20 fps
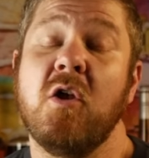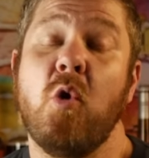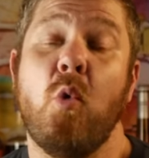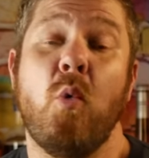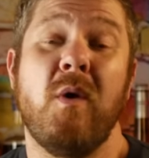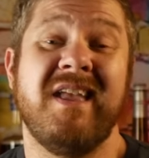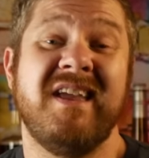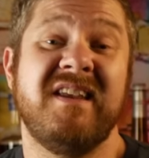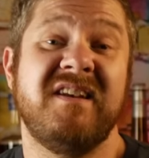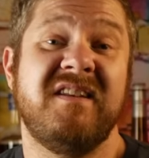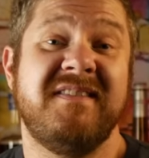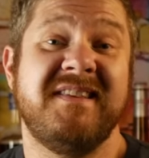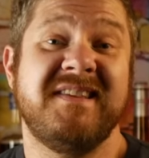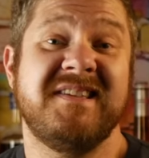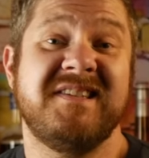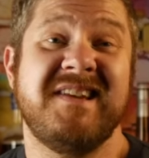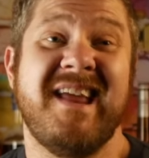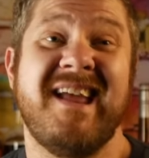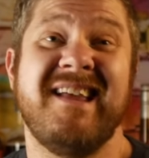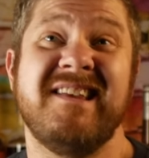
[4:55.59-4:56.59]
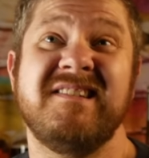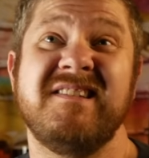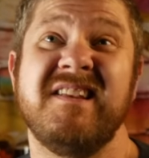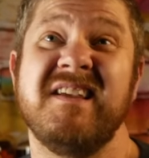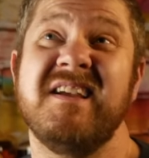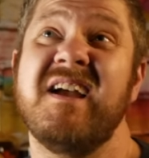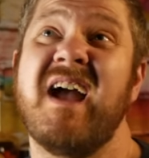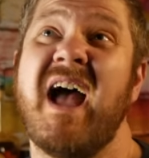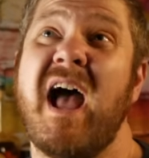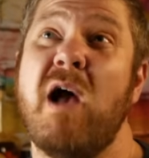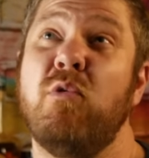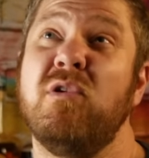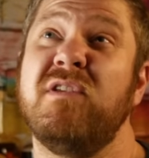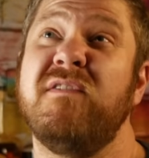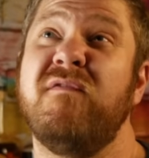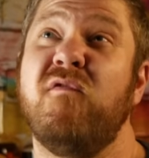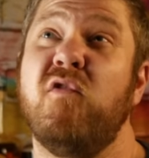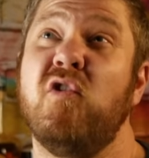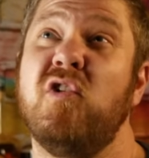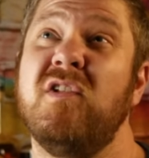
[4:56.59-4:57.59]
Going into this tasting, I was
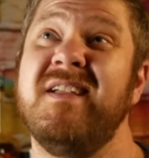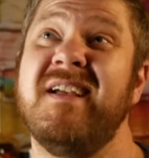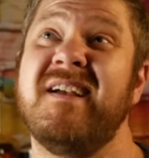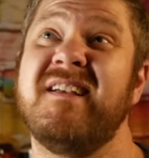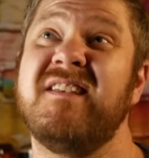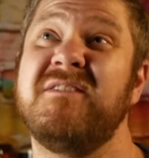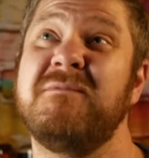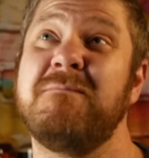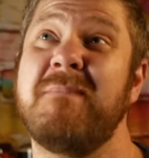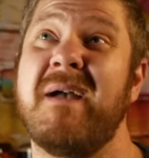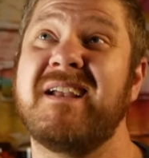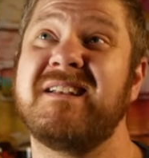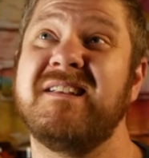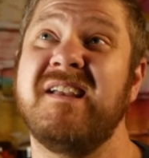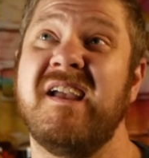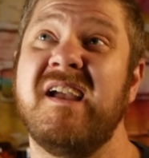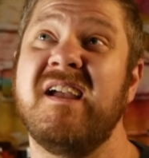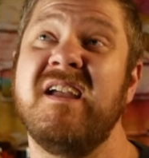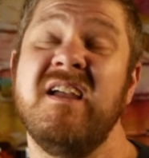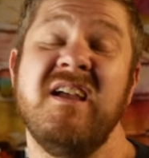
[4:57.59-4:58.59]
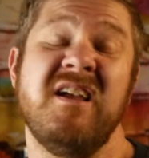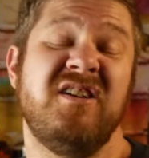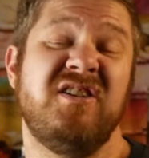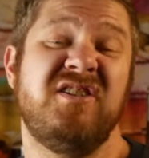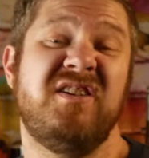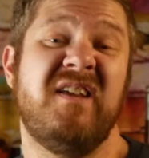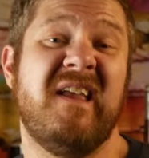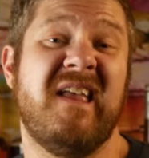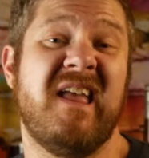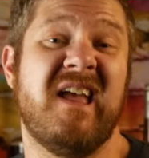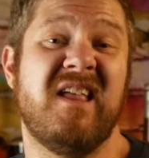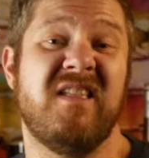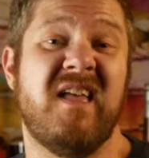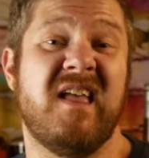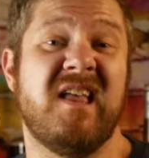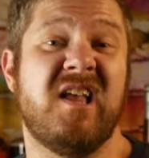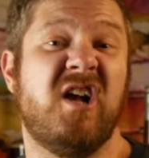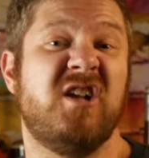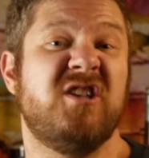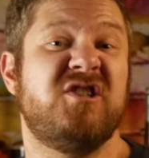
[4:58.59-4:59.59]
fully expecting to to get
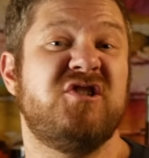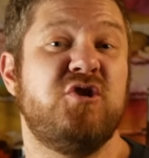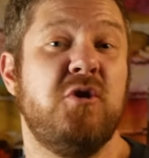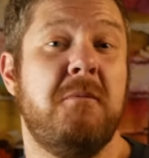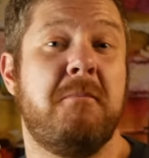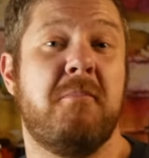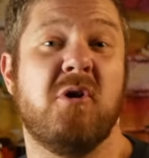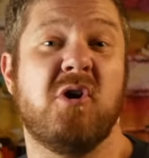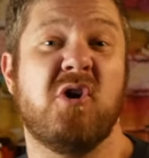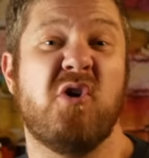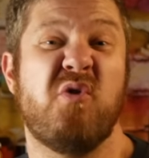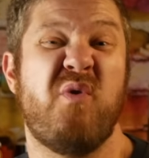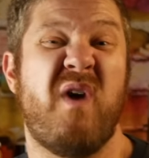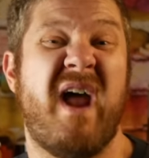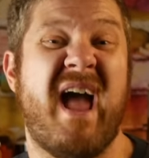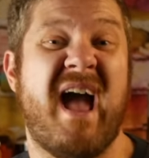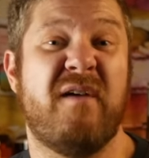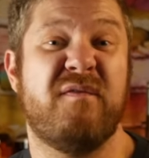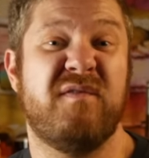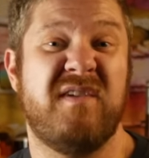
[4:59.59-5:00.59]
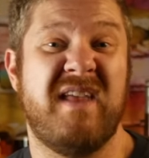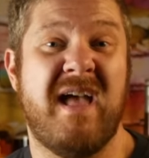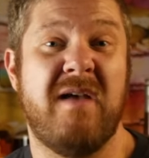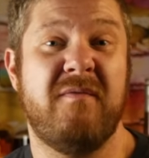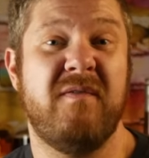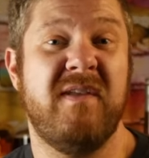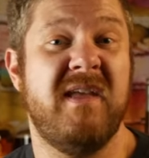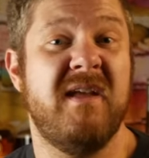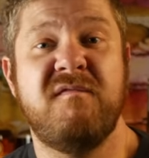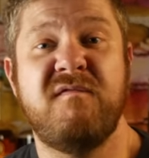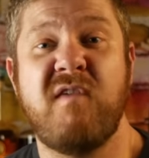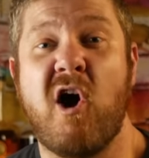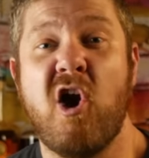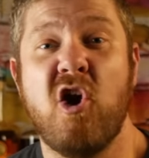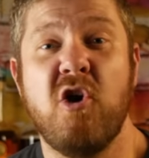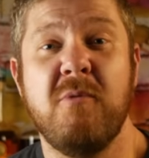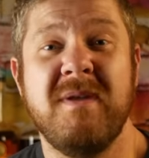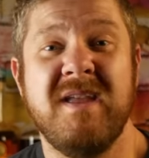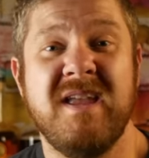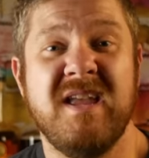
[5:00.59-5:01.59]
like a super craft heavy,
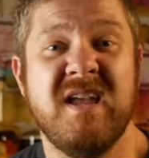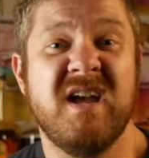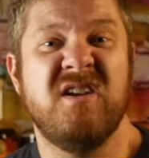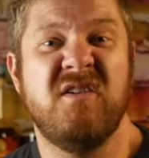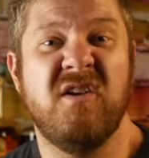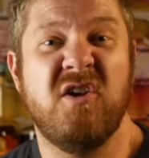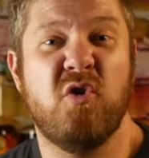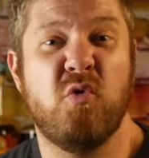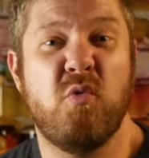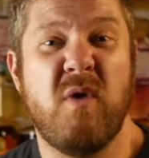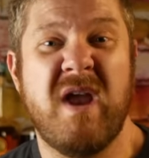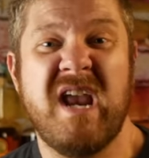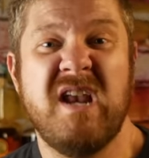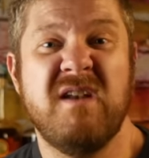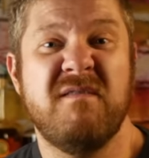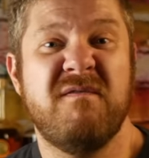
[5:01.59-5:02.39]
farmy, grain